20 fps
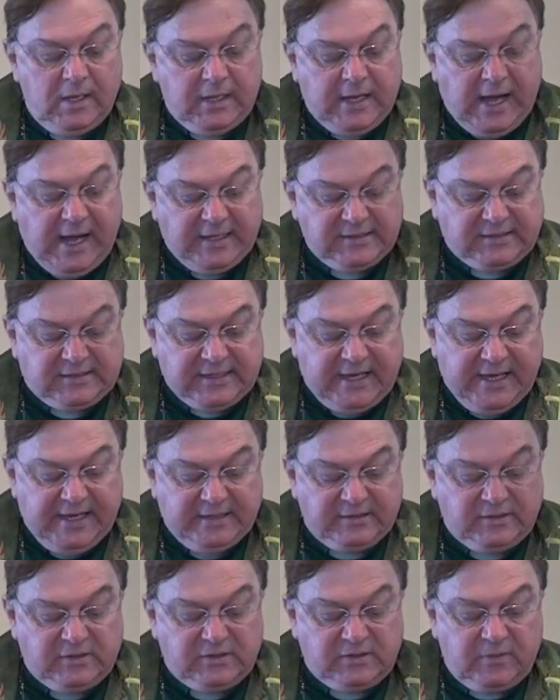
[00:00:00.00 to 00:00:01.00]
God
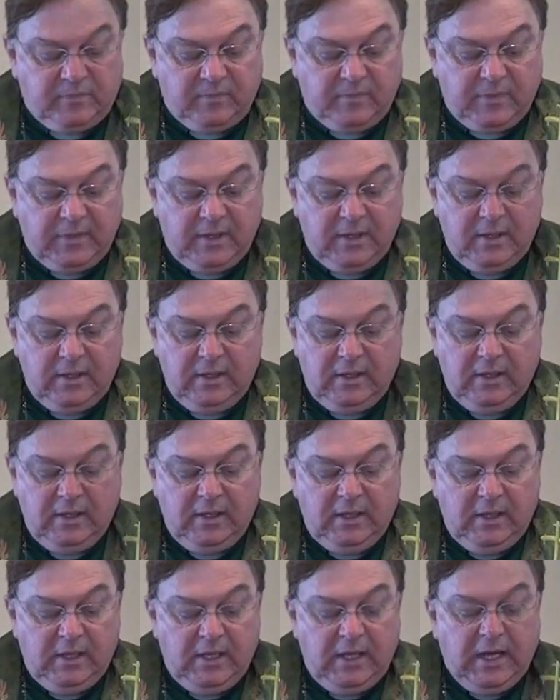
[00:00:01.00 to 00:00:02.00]
says,
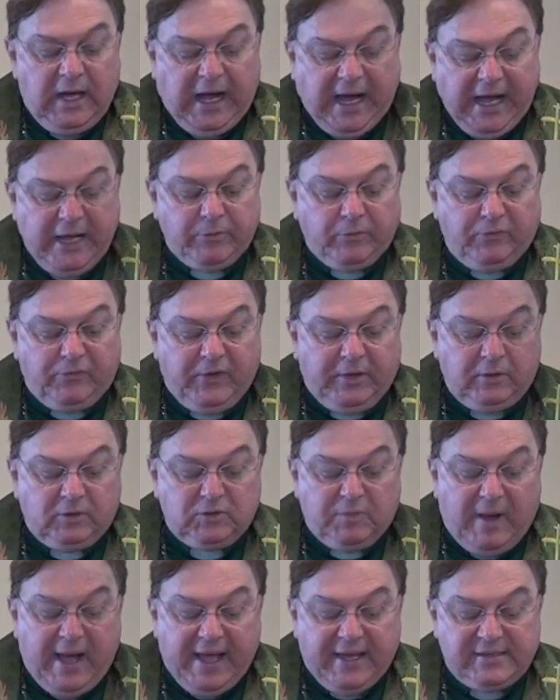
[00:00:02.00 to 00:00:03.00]
I
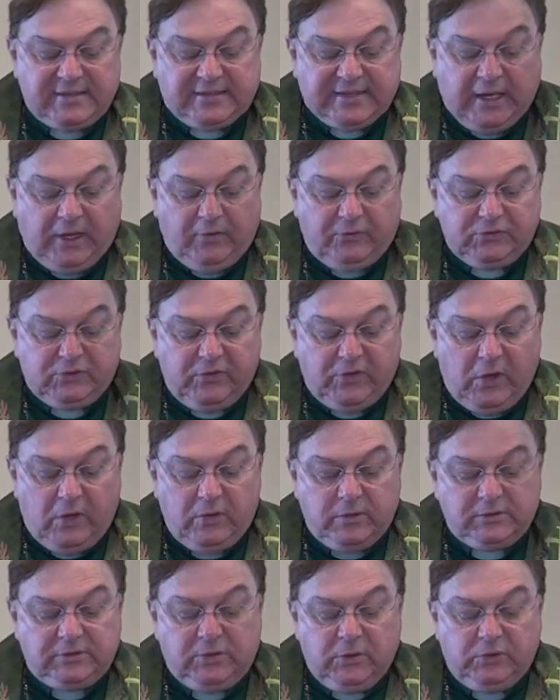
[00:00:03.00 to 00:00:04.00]
revealed myself to
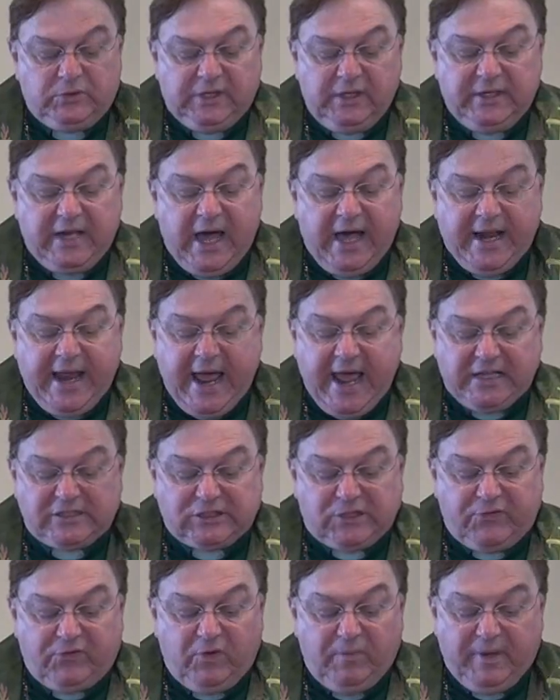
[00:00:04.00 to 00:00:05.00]
those who did not
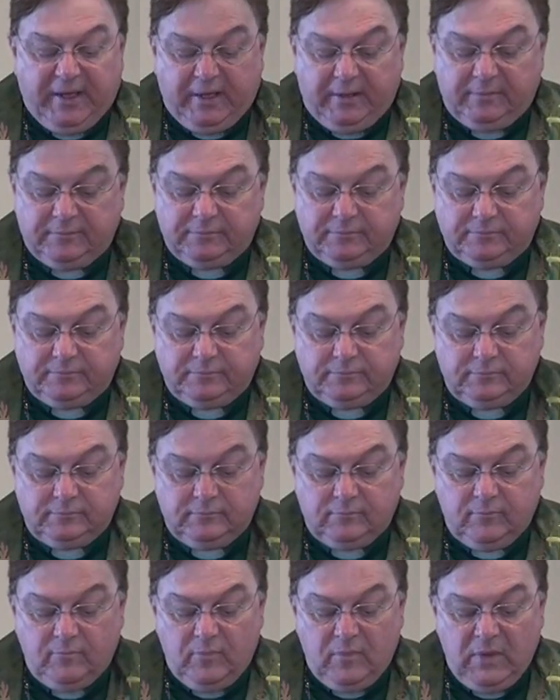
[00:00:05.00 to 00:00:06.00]
ask for me.
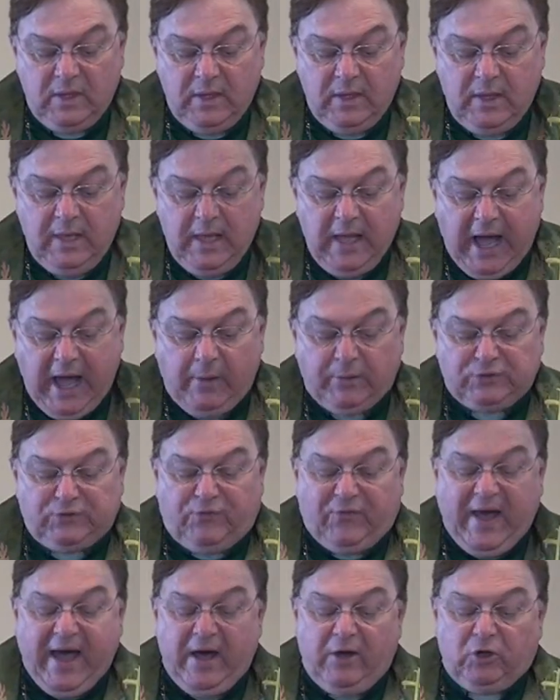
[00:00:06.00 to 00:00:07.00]
I was
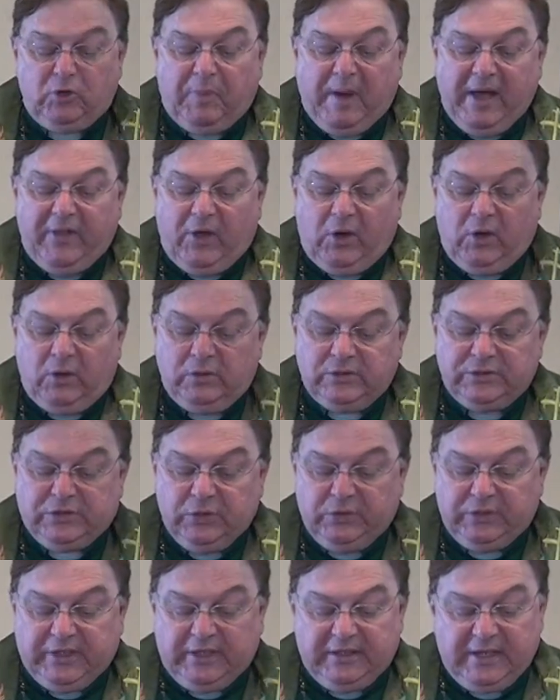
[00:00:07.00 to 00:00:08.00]
found by those
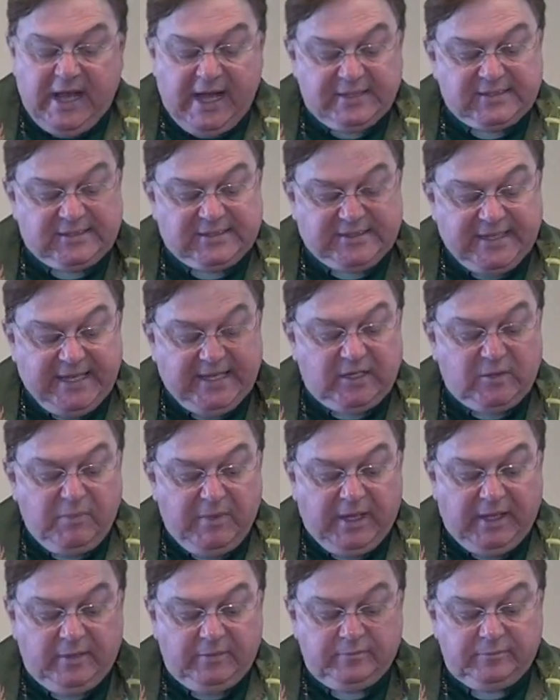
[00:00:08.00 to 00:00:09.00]
who did not seek
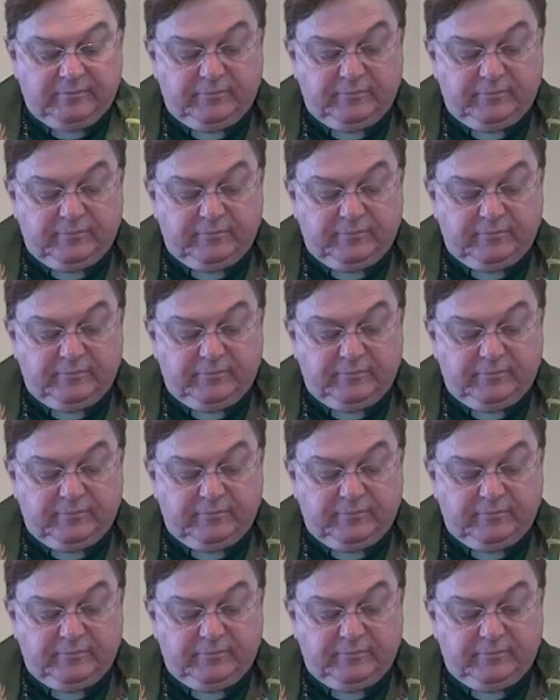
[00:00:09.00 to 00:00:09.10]
me.